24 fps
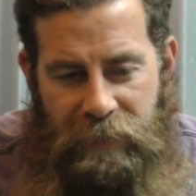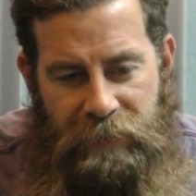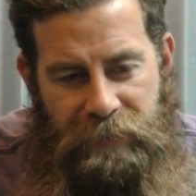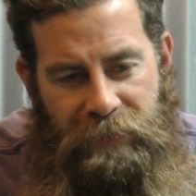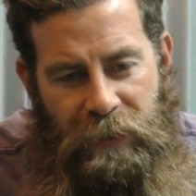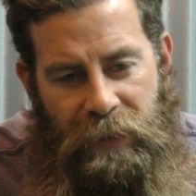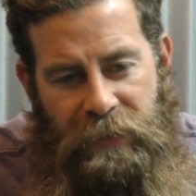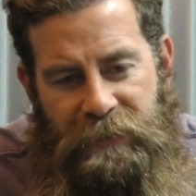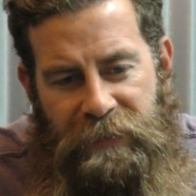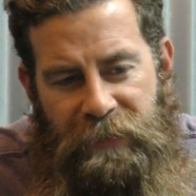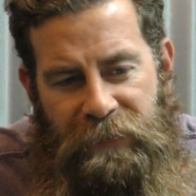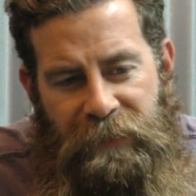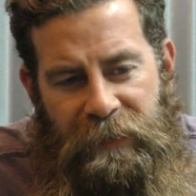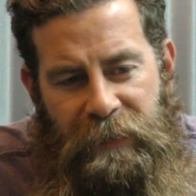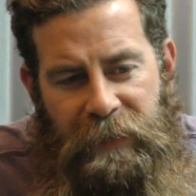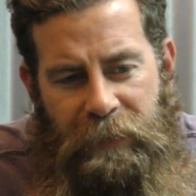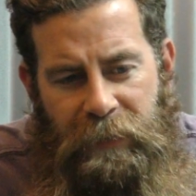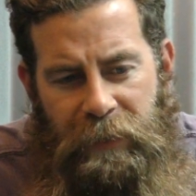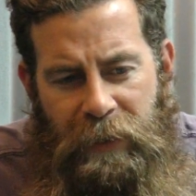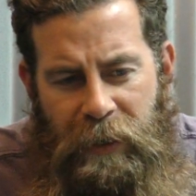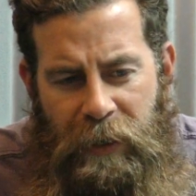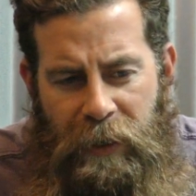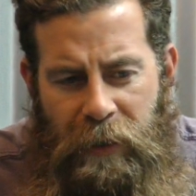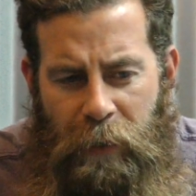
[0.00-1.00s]
don't you
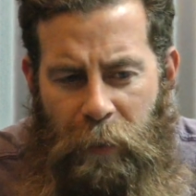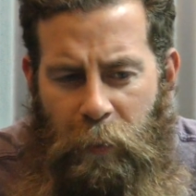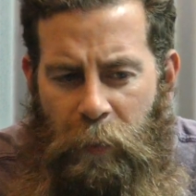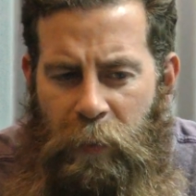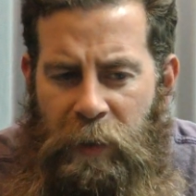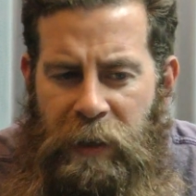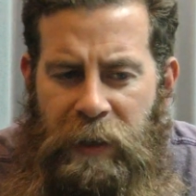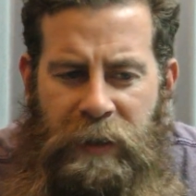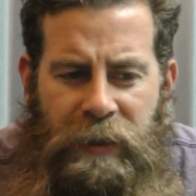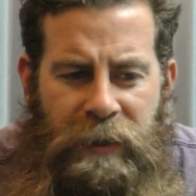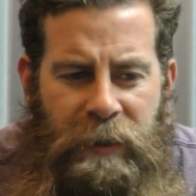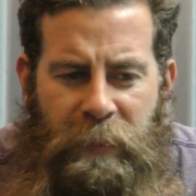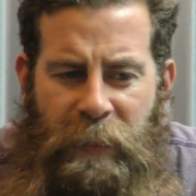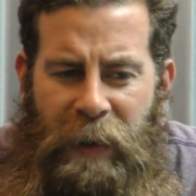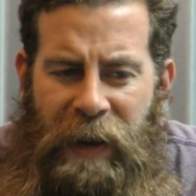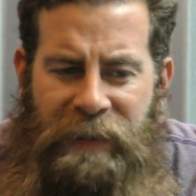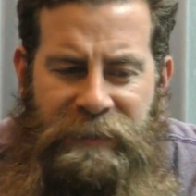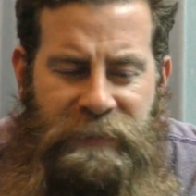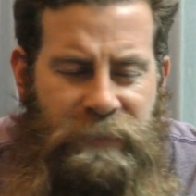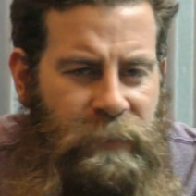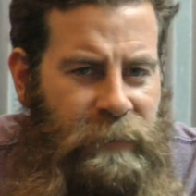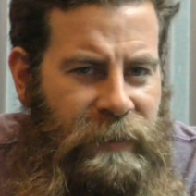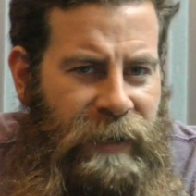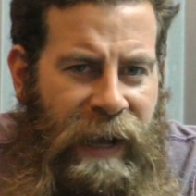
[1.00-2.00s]
feel weird
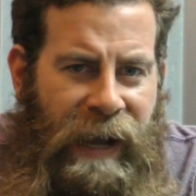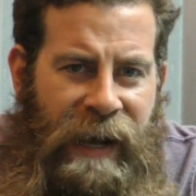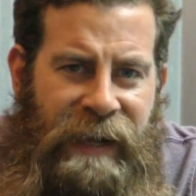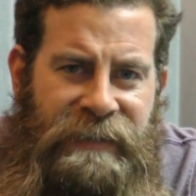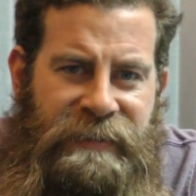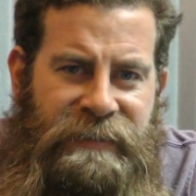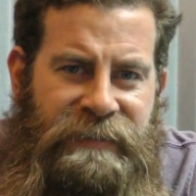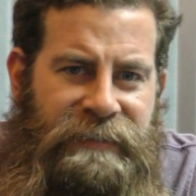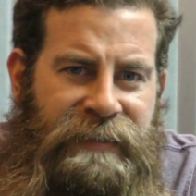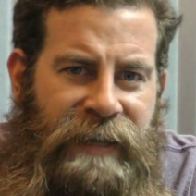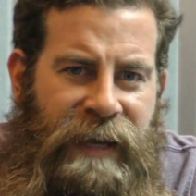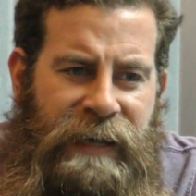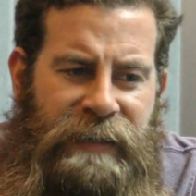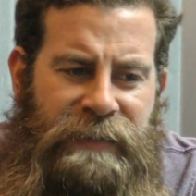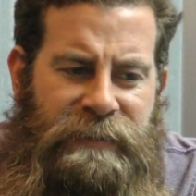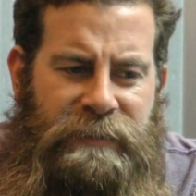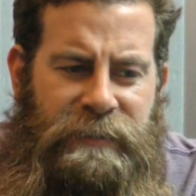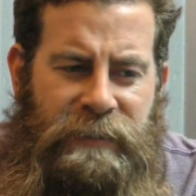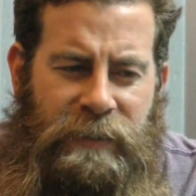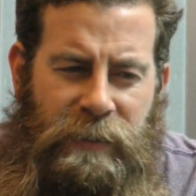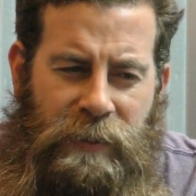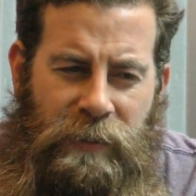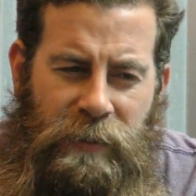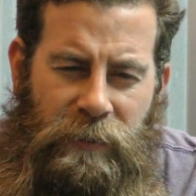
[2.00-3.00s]
about doing
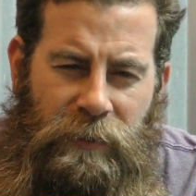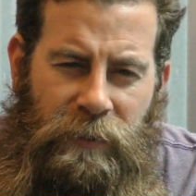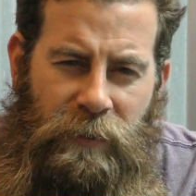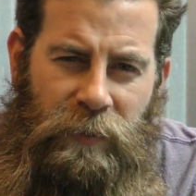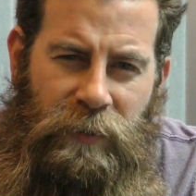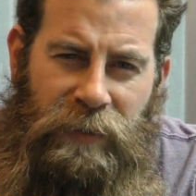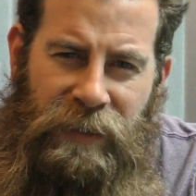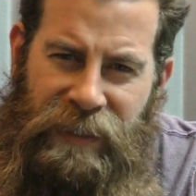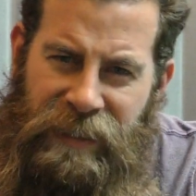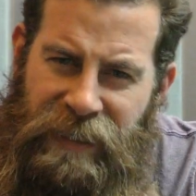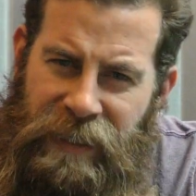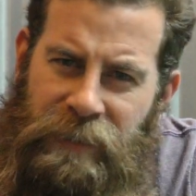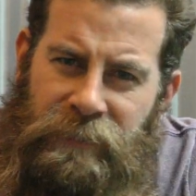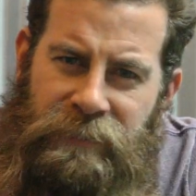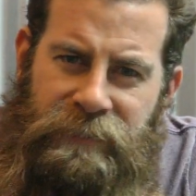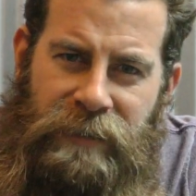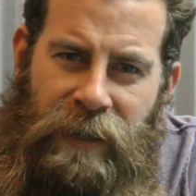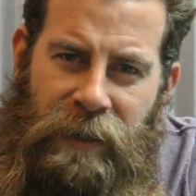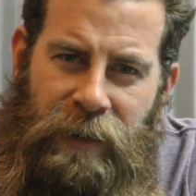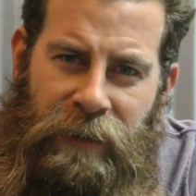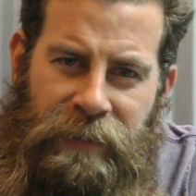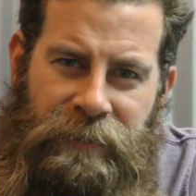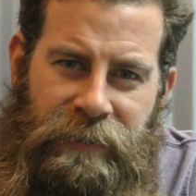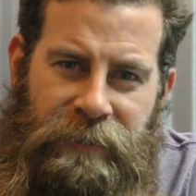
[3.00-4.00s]
handstands with a kilt
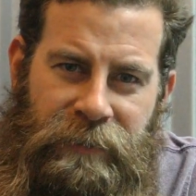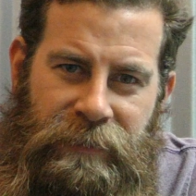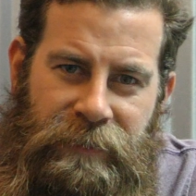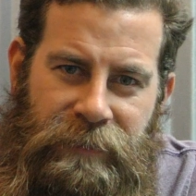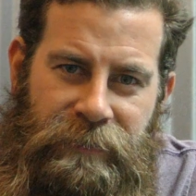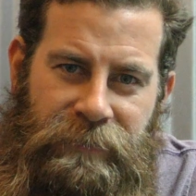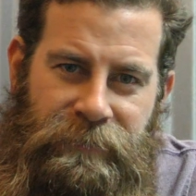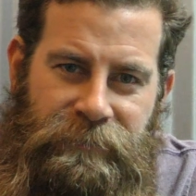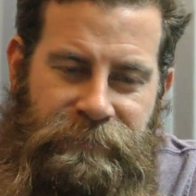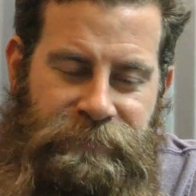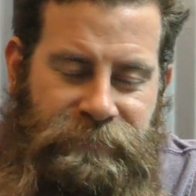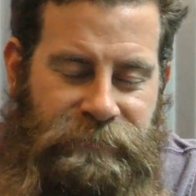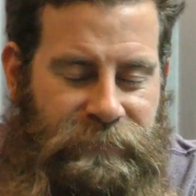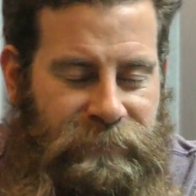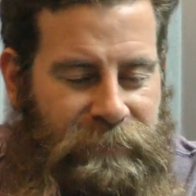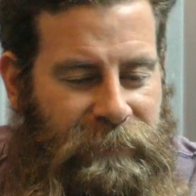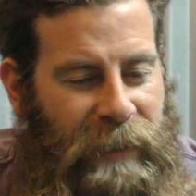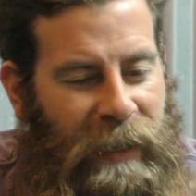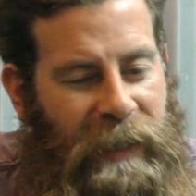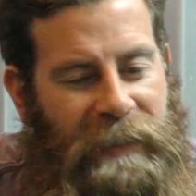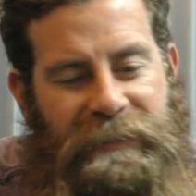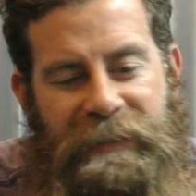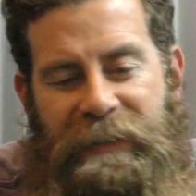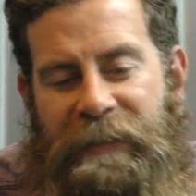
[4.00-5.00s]
on?
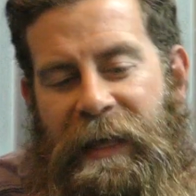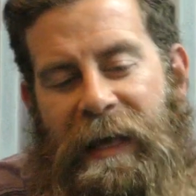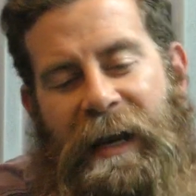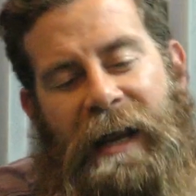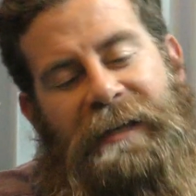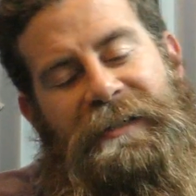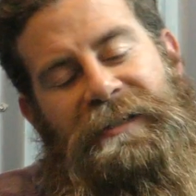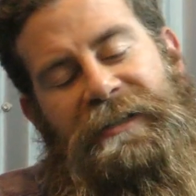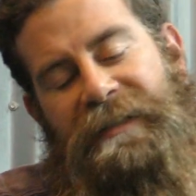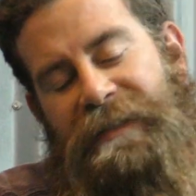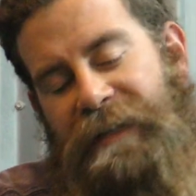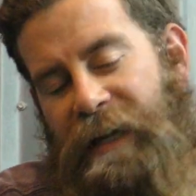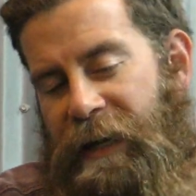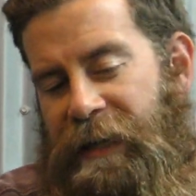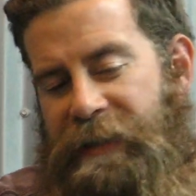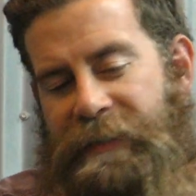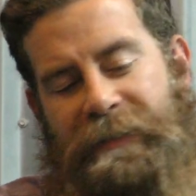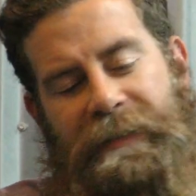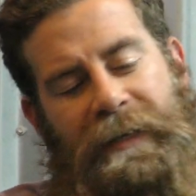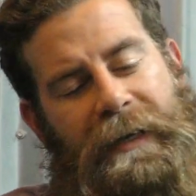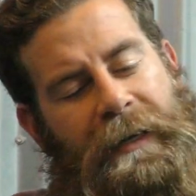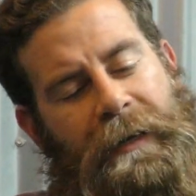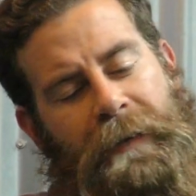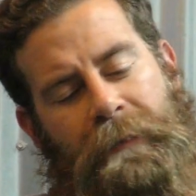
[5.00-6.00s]
And to that, I just gotta
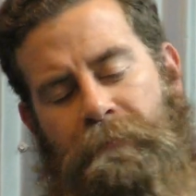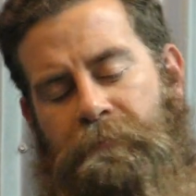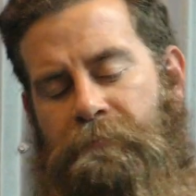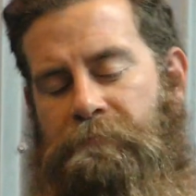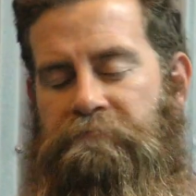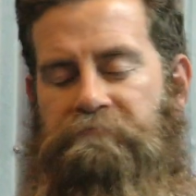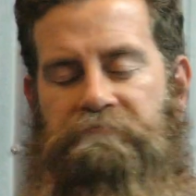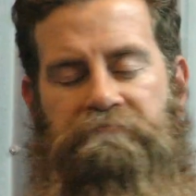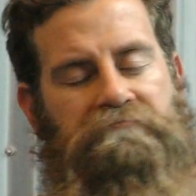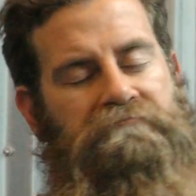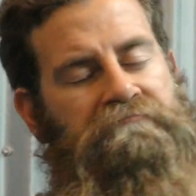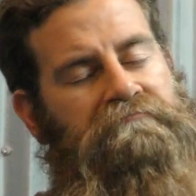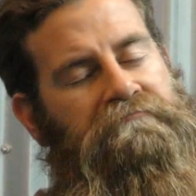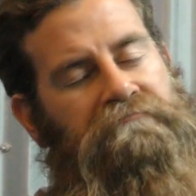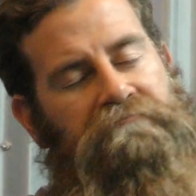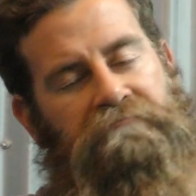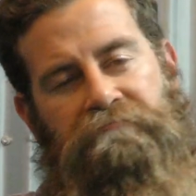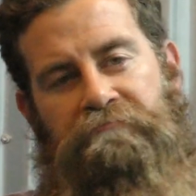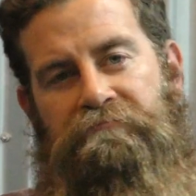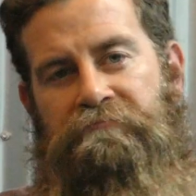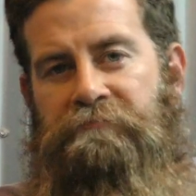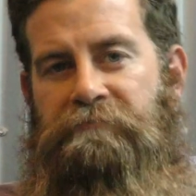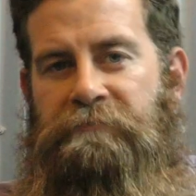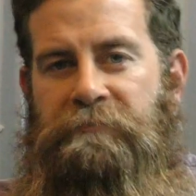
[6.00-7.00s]
say,
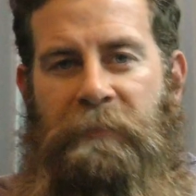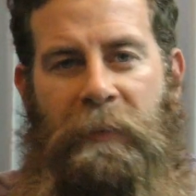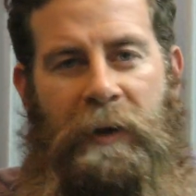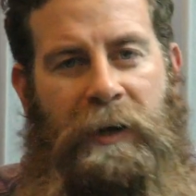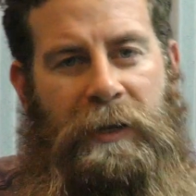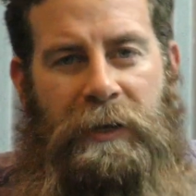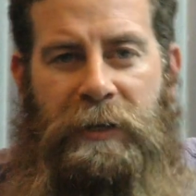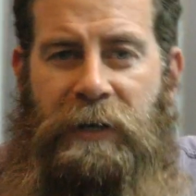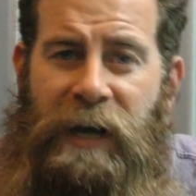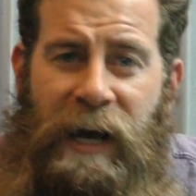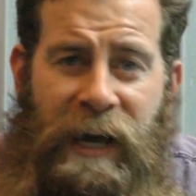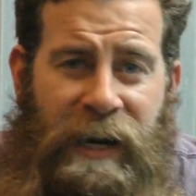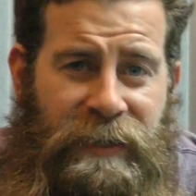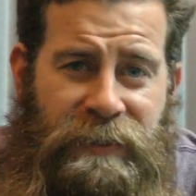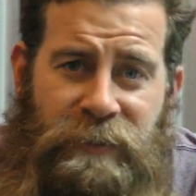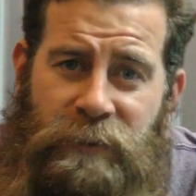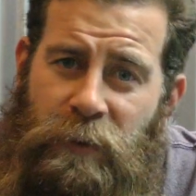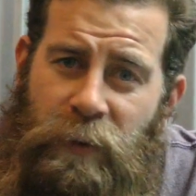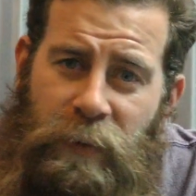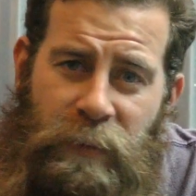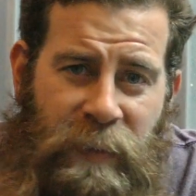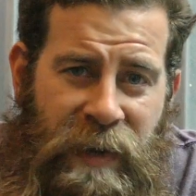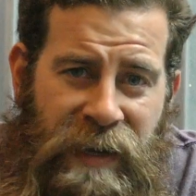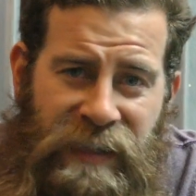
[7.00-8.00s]
you gotta do
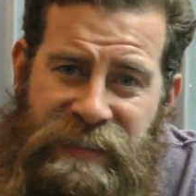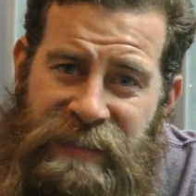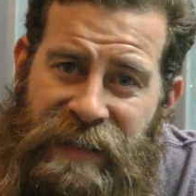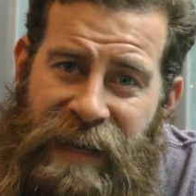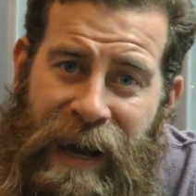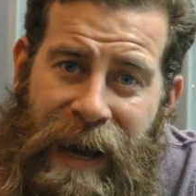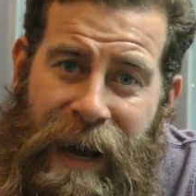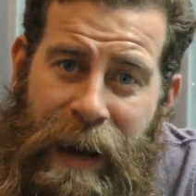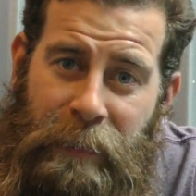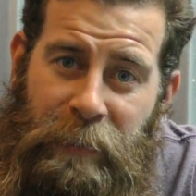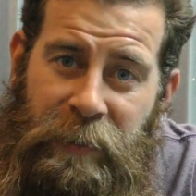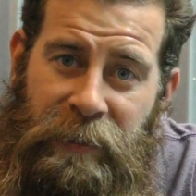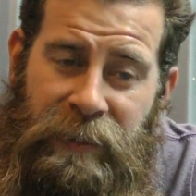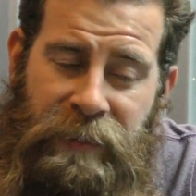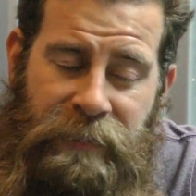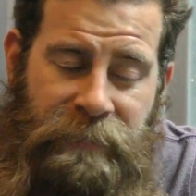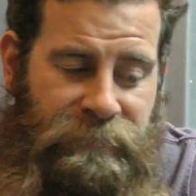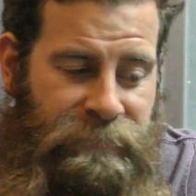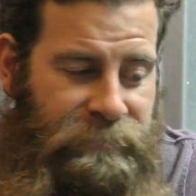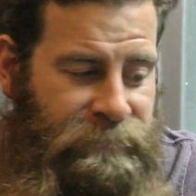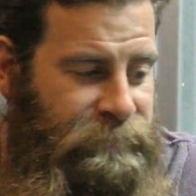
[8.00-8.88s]
what makes you happy.